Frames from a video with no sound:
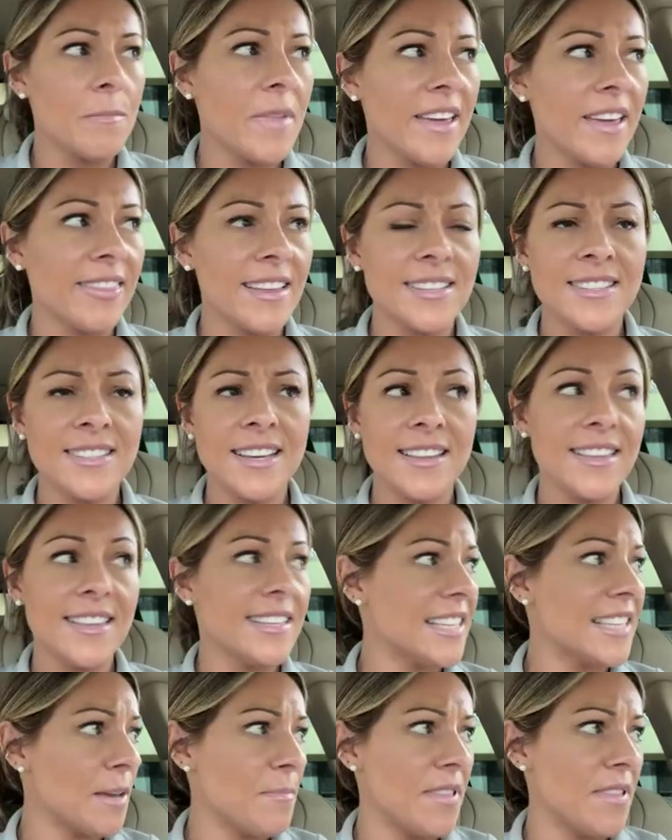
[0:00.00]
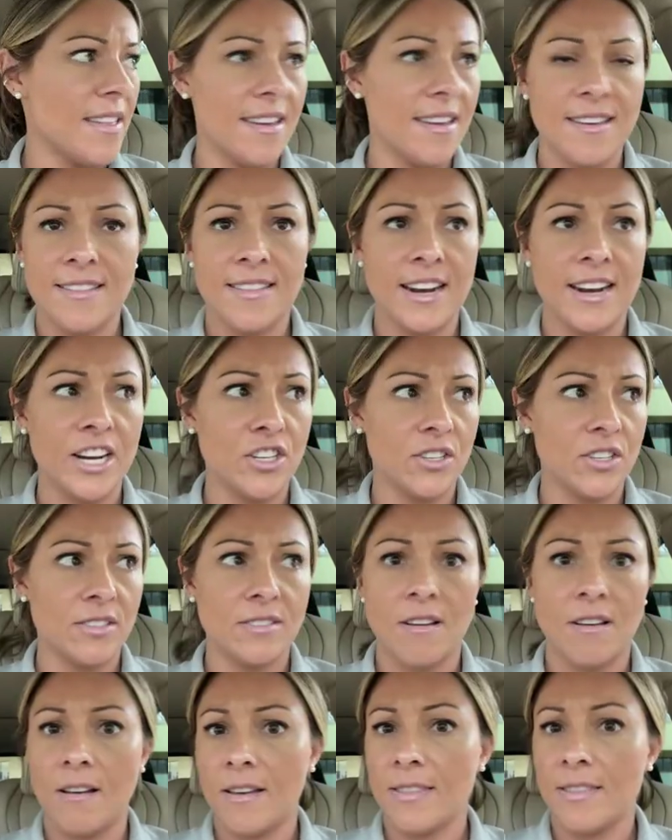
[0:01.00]
I'm like, that's like the same thing that I
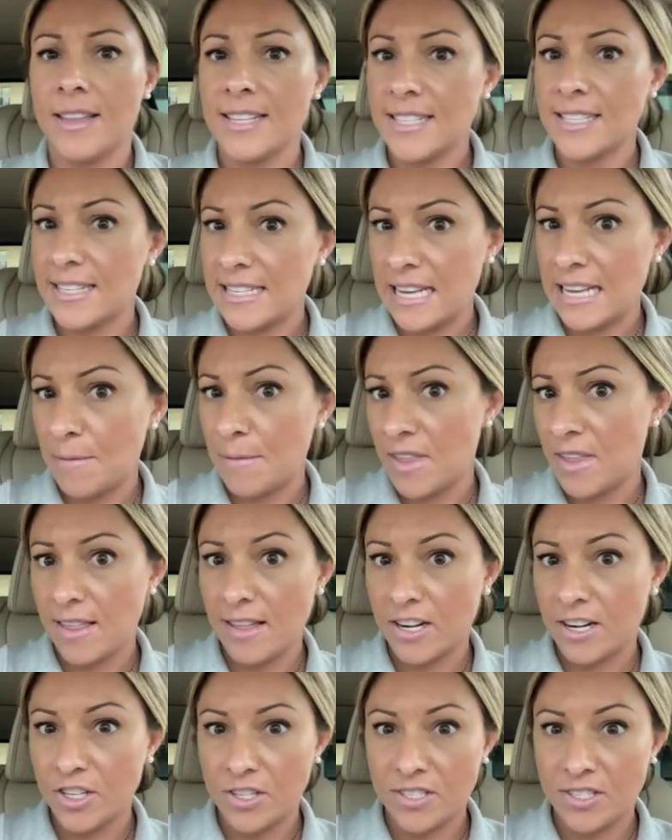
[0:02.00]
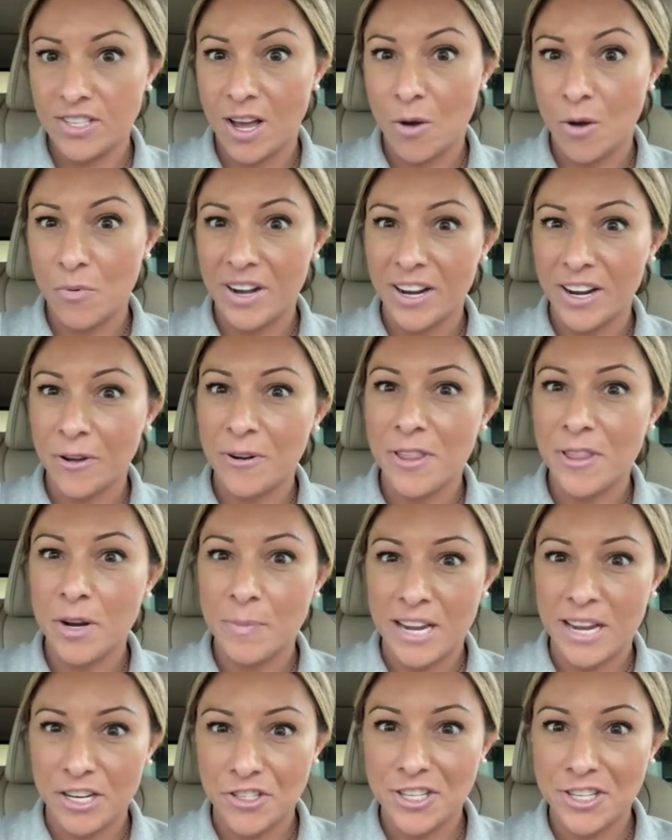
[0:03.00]
just saw. That's the same thing that I just saw when I go to
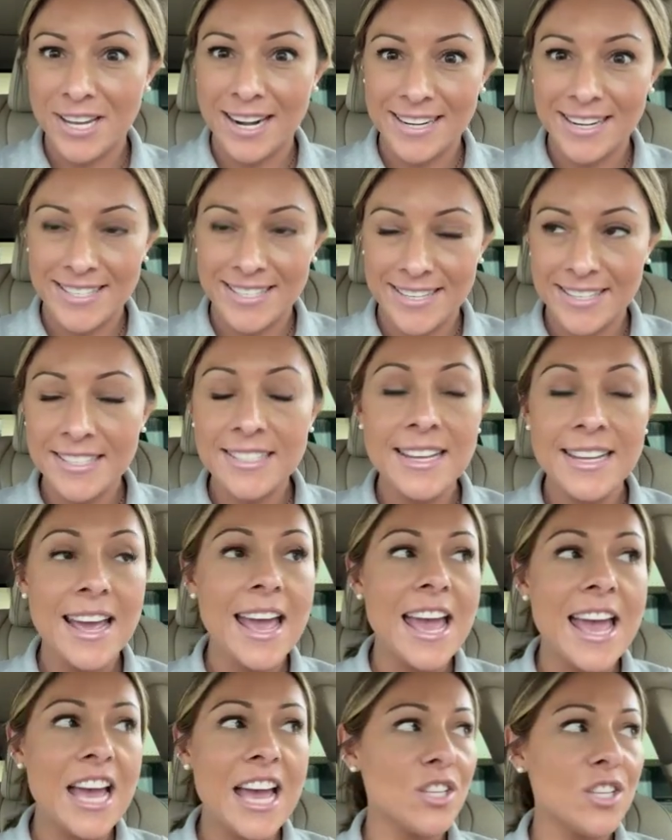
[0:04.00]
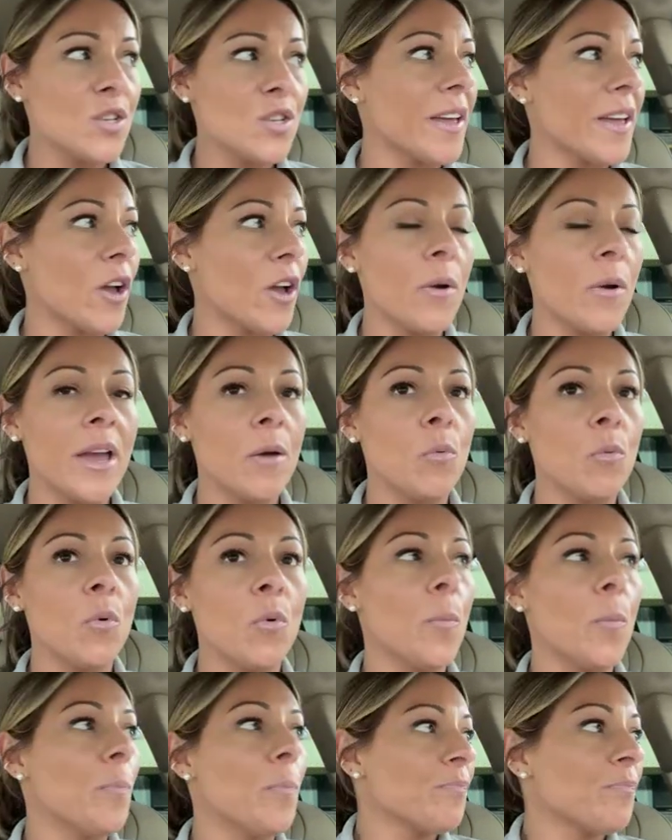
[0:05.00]
their page to get ideas. And so I'm like, okay,
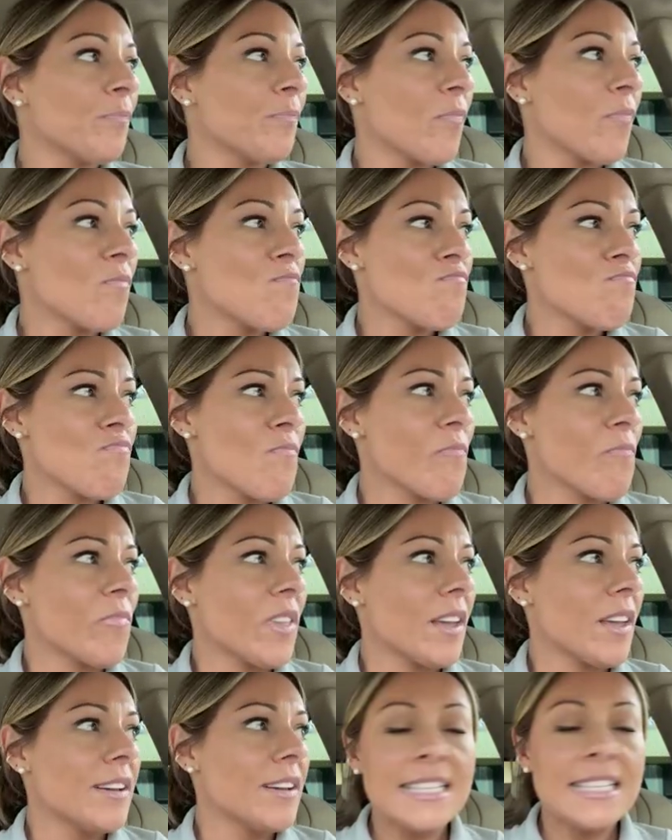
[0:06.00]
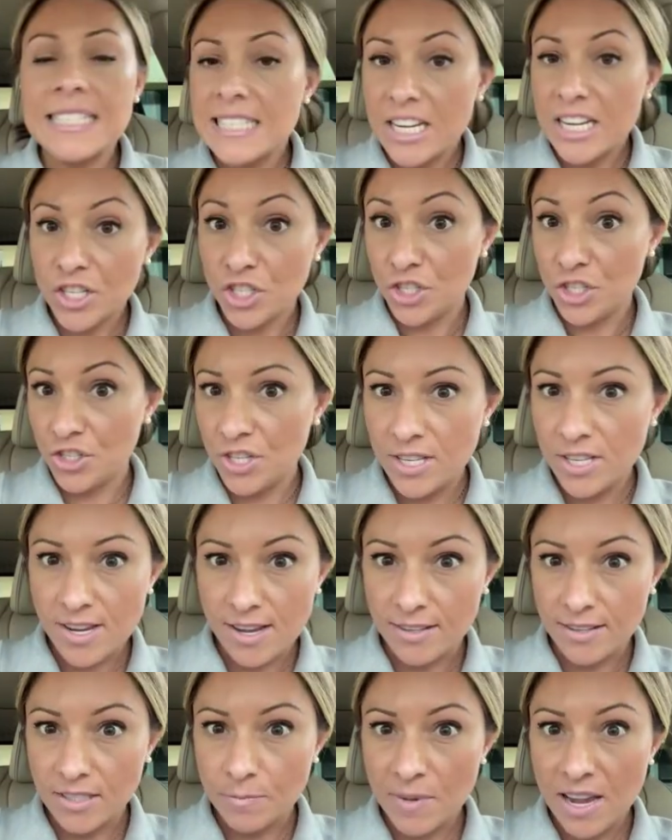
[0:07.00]
well, this is actually
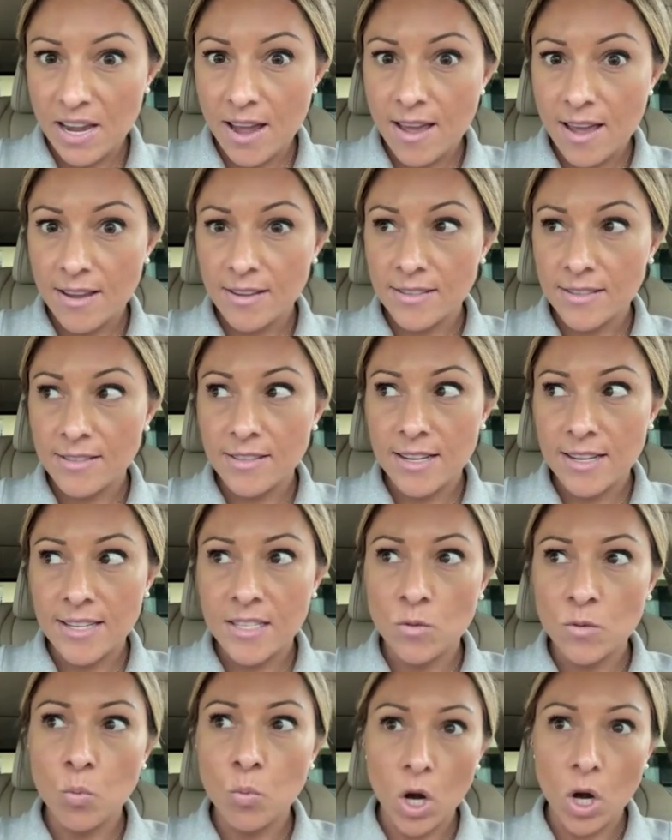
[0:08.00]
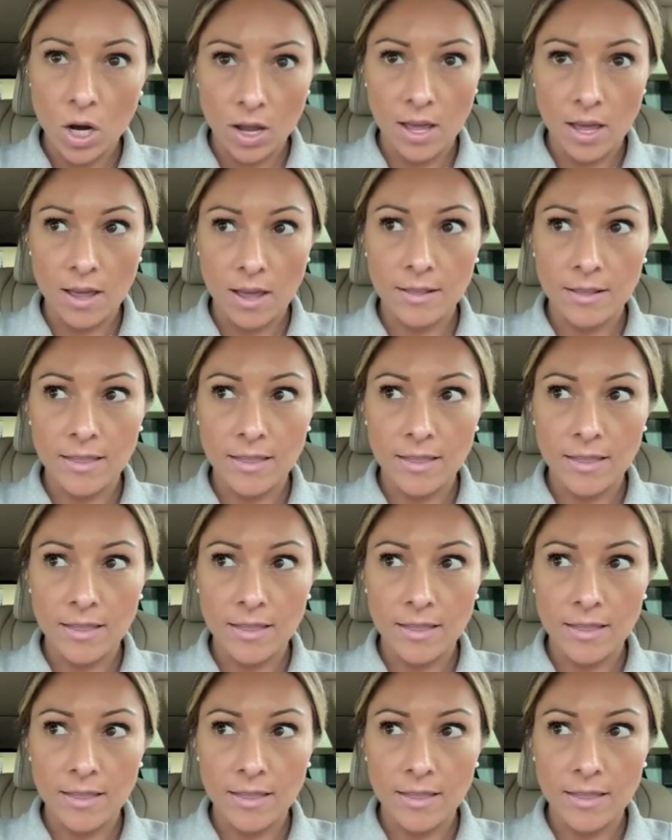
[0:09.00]
genius because it's working.